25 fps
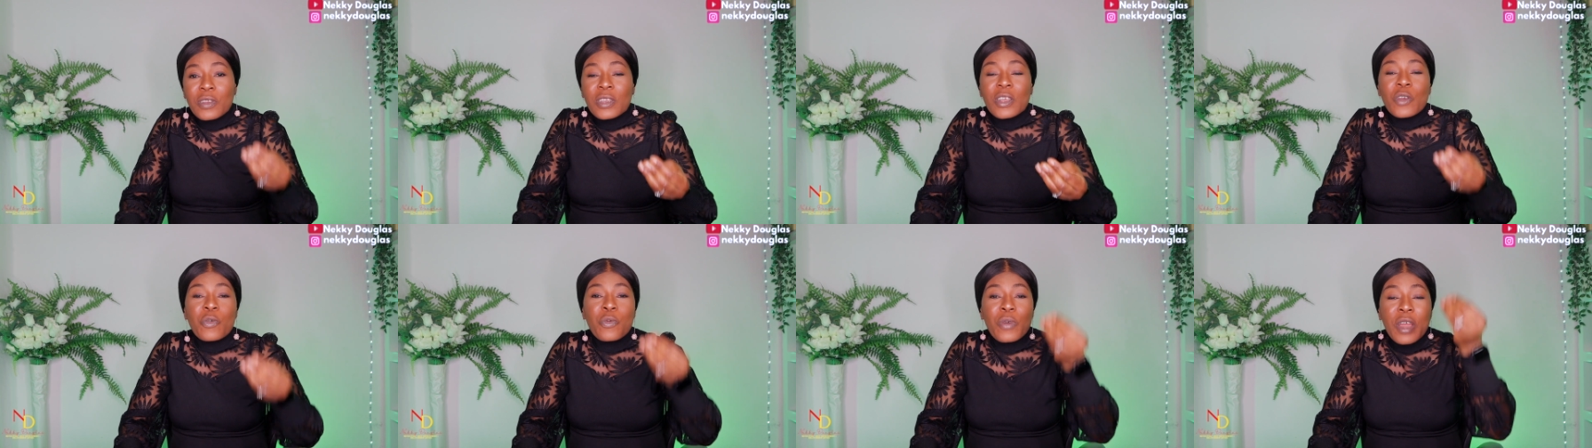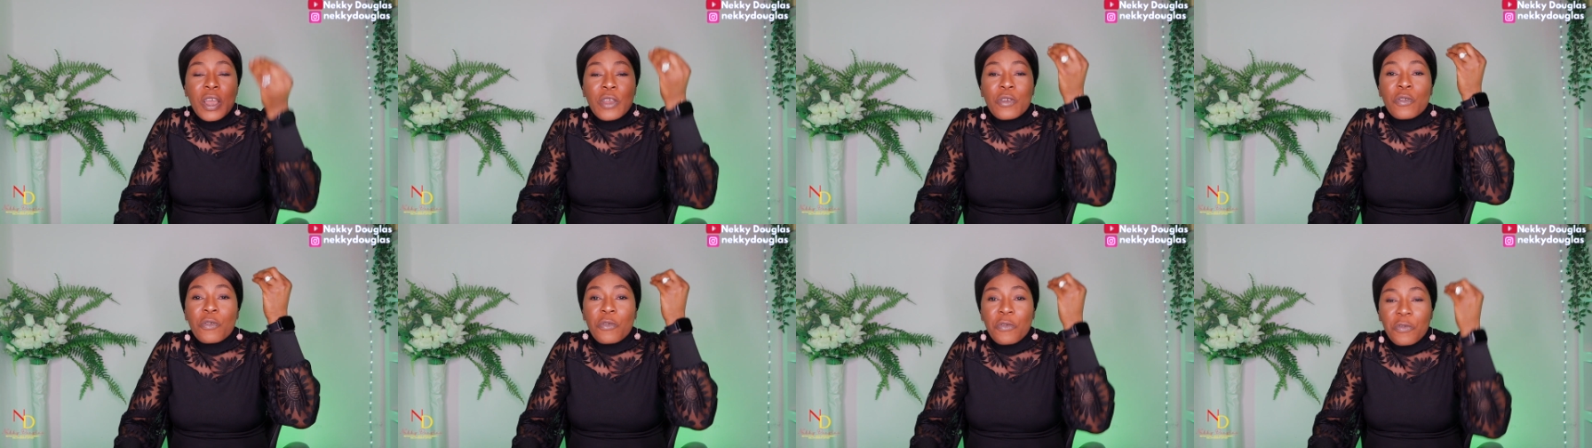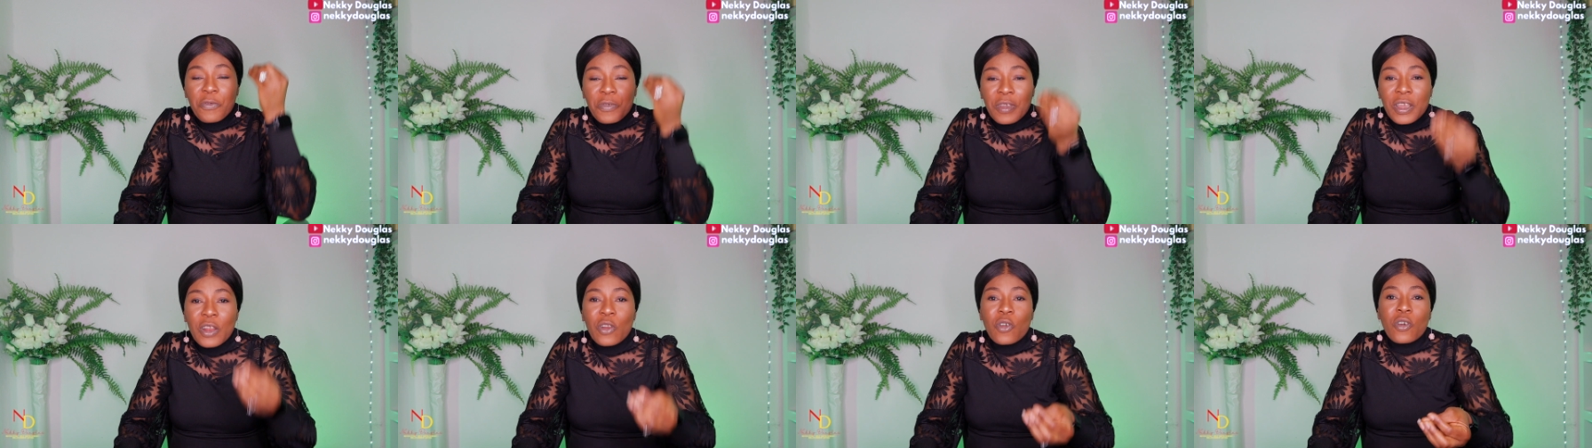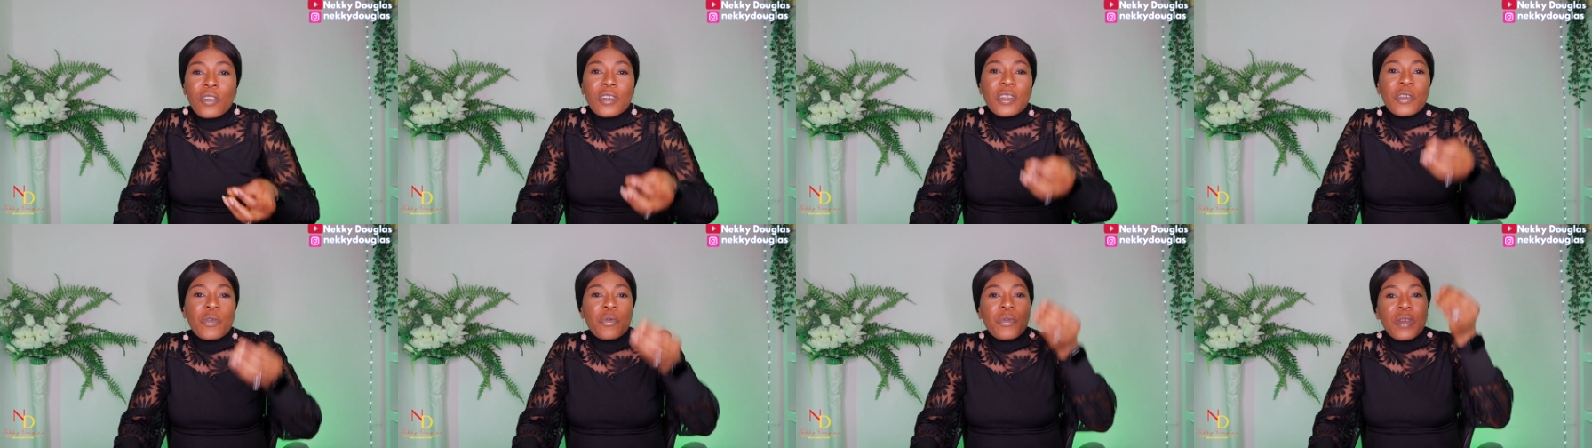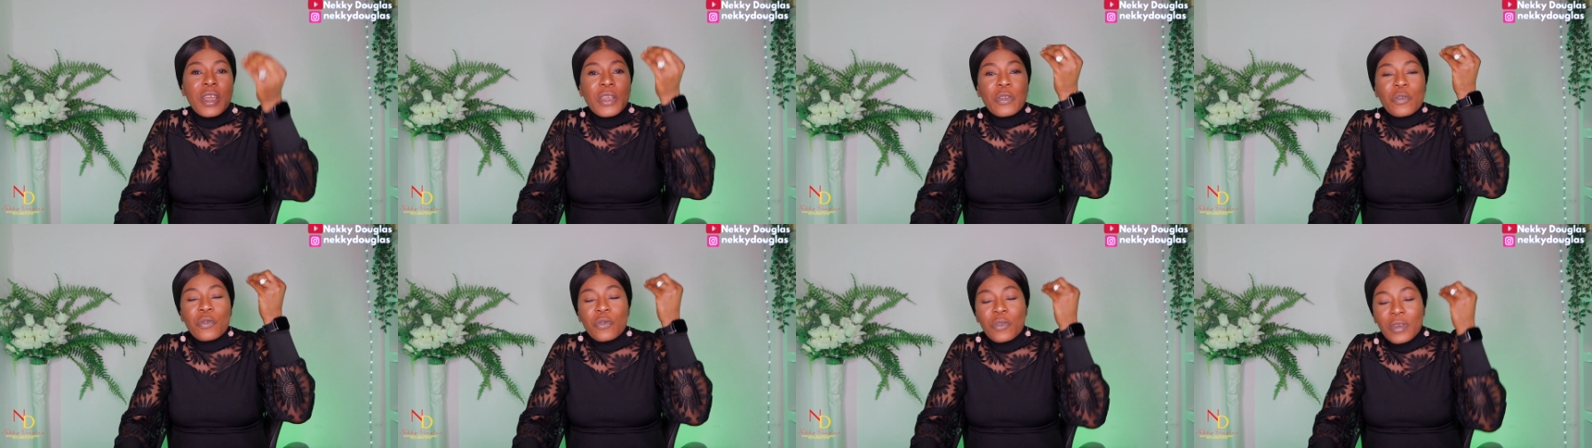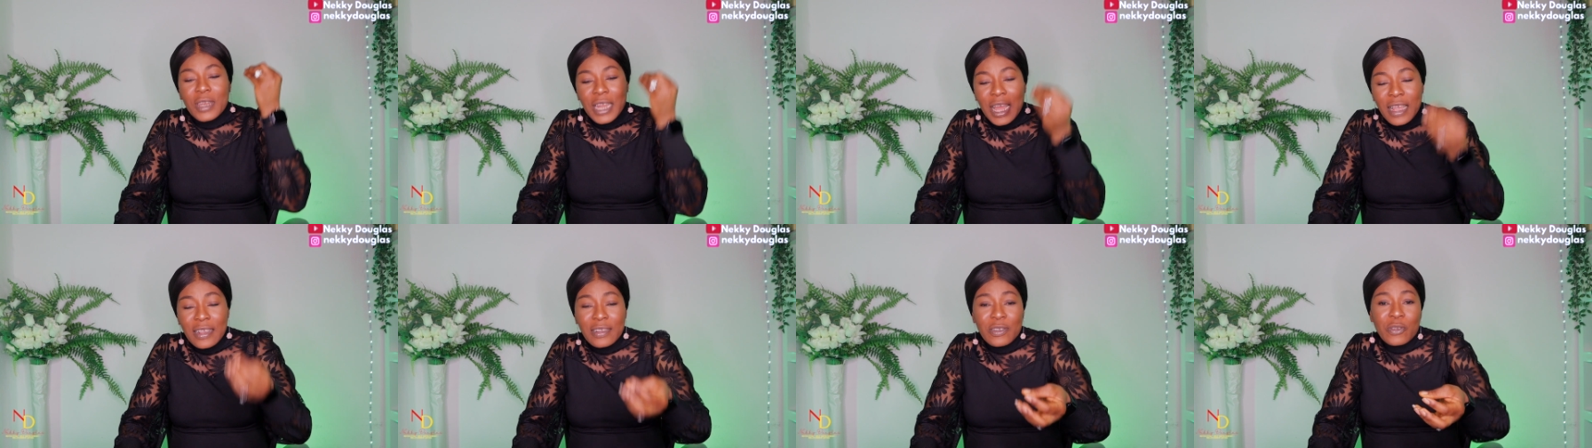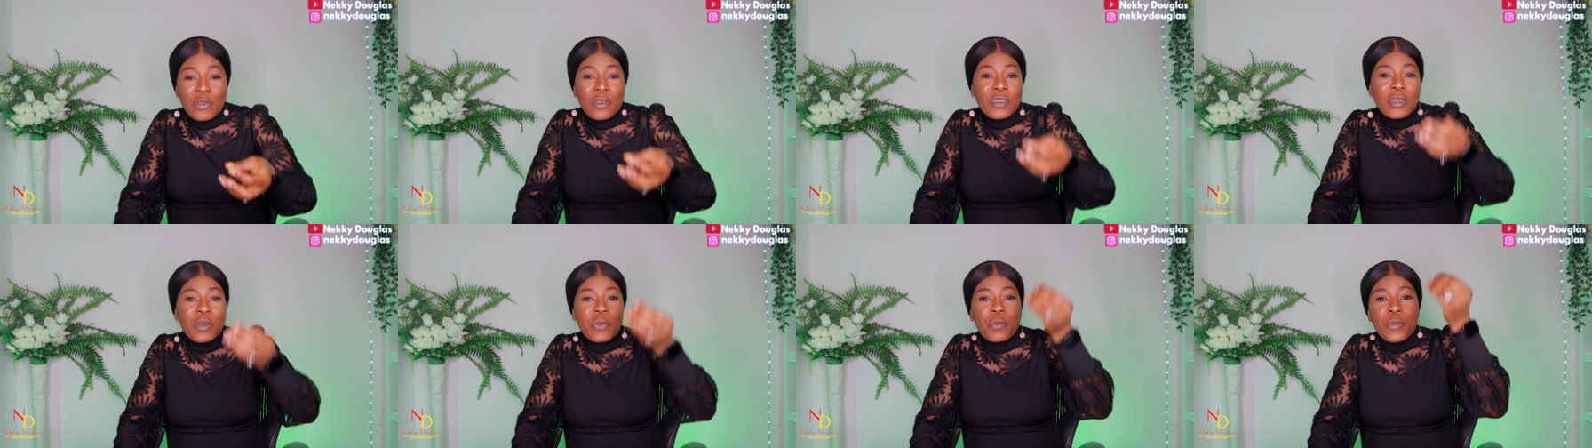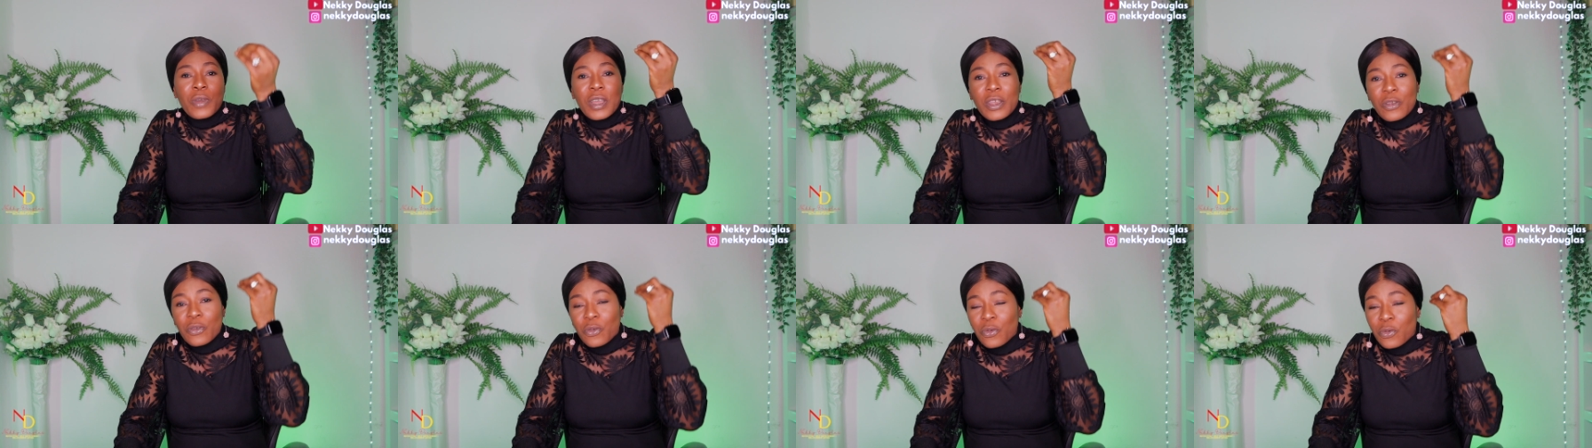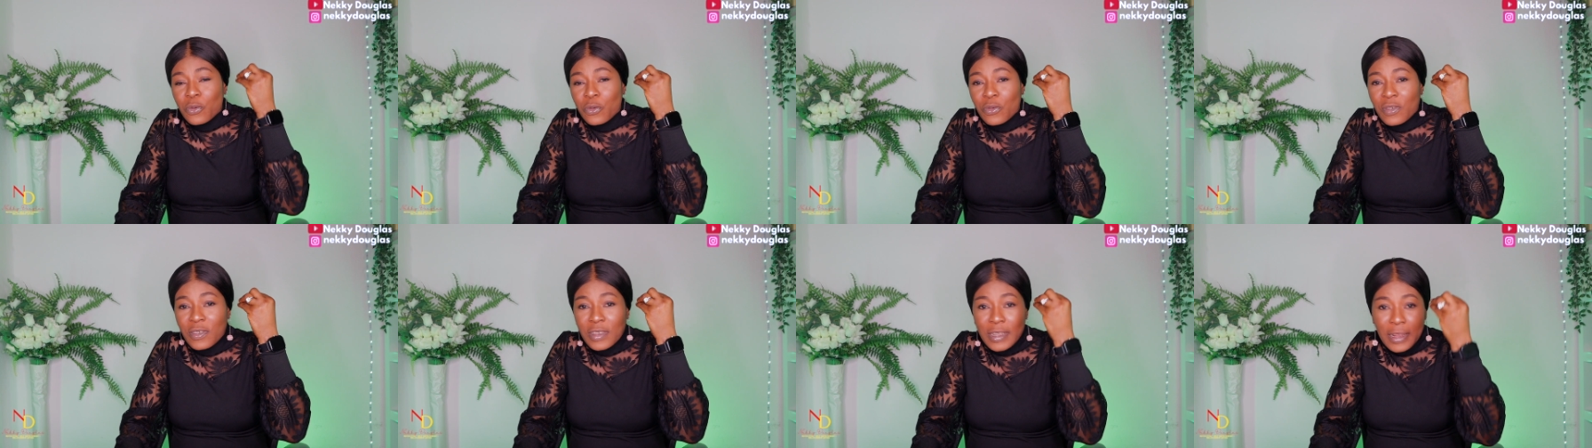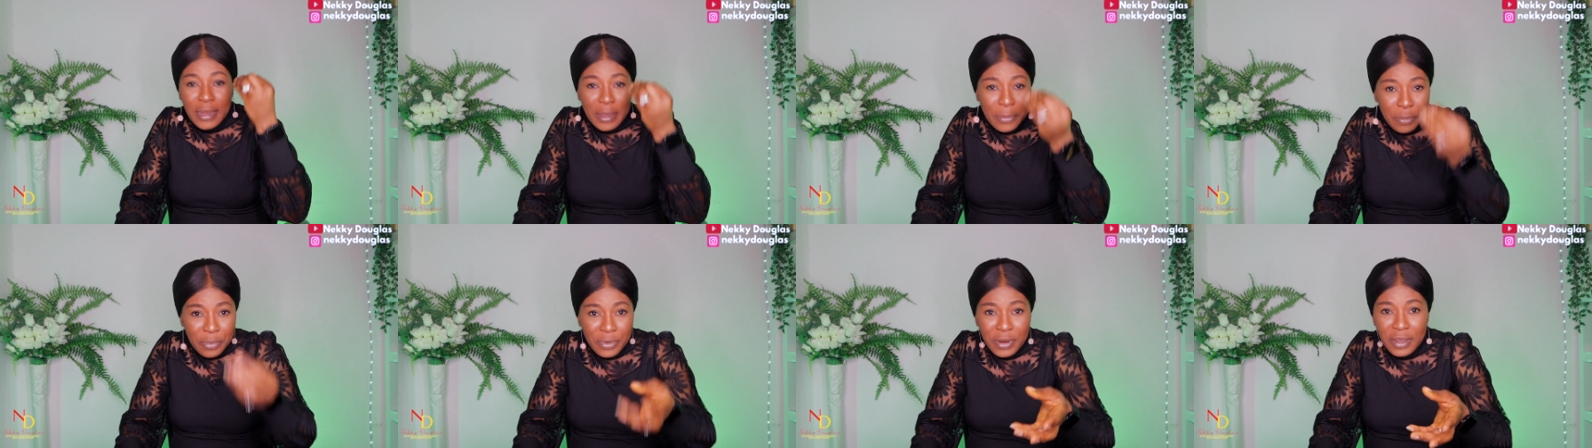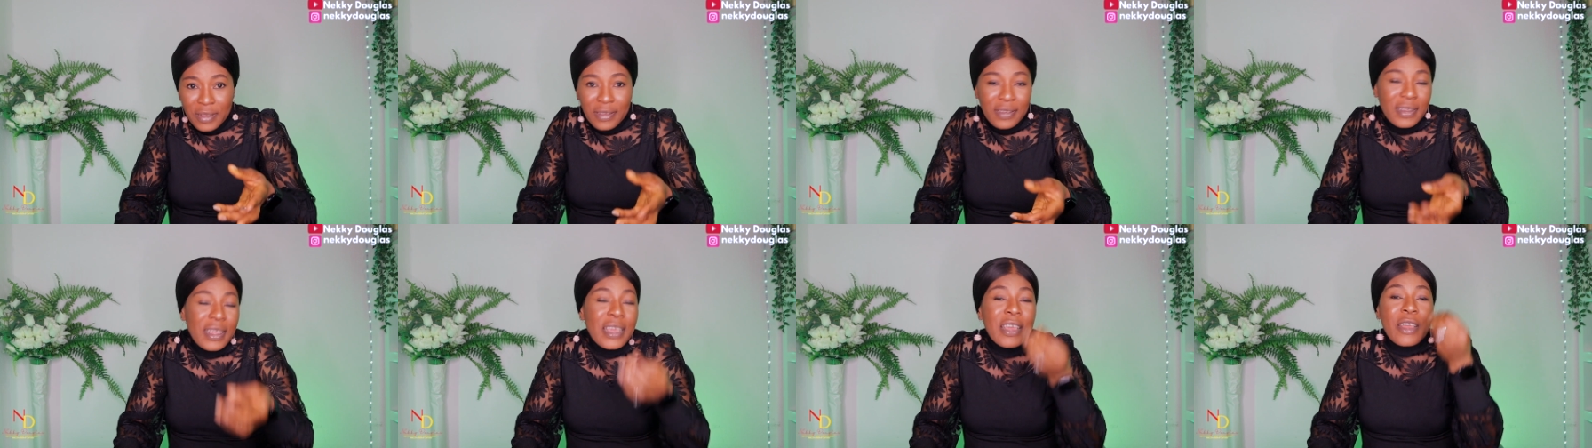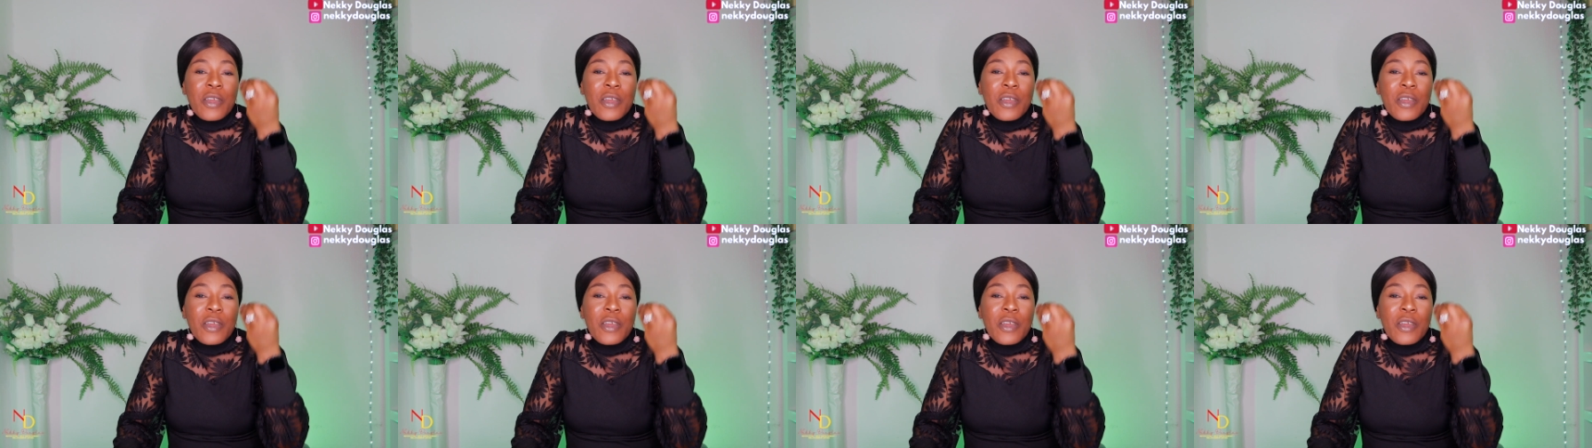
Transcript: the way you feel or the way you dance or the way you celebrate